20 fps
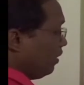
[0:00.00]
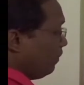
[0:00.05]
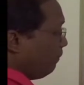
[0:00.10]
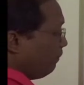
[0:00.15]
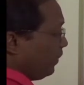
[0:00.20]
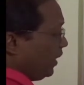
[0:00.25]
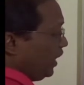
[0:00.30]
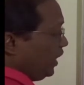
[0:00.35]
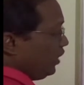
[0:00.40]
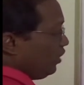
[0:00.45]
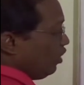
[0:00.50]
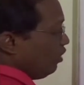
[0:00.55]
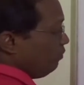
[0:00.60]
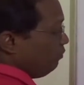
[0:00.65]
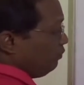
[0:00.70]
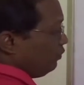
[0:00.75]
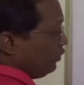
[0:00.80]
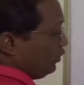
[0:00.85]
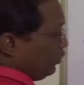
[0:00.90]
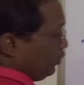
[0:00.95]
a pair
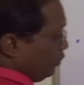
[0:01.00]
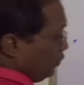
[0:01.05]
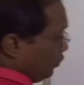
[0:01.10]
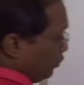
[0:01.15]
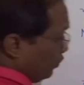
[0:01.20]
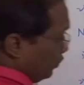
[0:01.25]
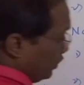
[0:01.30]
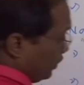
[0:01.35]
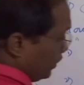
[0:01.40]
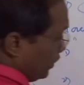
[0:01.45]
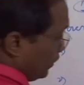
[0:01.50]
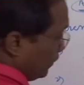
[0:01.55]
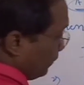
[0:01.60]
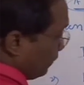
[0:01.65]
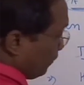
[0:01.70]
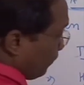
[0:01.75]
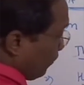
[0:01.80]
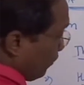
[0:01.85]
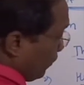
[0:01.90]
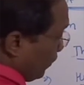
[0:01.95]
of
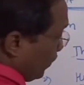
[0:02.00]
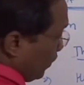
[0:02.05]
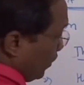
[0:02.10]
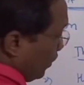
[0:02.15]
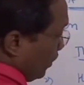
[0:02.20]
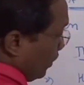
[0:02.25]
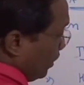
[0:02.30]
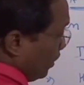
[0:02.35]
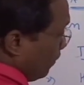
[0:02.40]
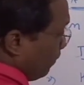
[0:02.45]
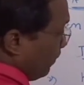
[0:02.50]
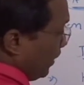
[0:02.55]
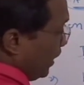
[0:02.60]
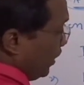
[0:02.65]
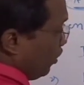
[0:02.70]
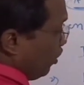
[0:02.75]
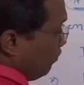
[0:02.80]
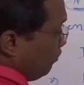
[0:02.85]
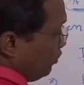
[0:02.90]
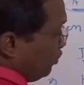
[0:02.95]
shoes. A
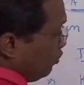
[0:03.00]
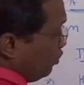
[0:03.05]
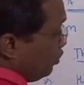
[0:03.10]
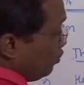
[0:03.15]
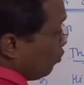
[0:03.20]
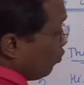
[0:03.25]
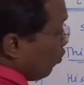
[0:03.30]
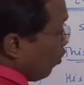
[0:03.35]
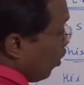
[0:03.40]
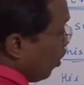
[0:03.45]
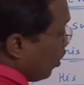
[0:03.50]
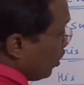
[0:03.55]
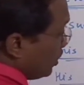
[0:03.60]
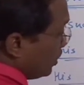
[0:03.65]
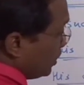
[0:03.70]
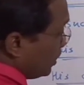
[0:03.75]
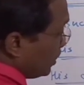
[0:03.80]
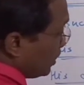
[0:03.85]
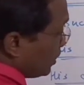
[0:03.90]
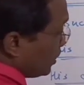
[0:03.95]
pair of shoes
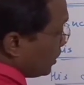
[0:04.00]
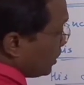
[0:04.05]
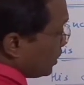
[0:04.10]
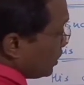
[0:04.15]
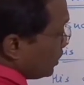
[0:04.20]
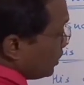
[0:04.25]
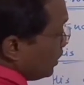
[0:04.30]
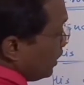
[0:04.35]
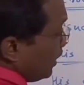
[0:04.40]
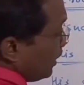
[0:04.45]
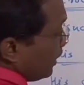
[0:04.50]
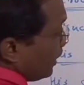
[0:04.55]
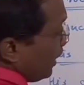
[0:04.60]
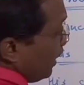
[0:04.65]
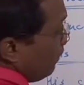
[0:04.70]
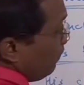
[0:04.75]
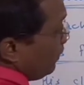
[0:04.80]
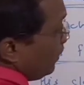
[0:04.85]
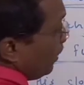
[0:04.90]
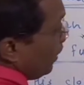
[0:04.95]
was
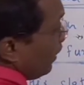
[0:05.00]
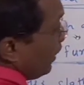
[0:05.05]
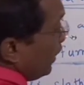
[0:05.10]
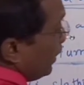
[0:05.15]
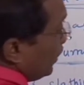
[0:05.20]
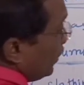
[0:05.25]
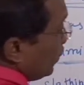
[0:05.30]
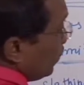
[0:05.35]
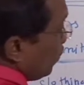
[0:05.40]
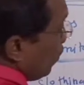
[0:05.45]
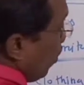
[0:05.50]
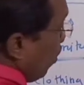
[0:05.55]
kept in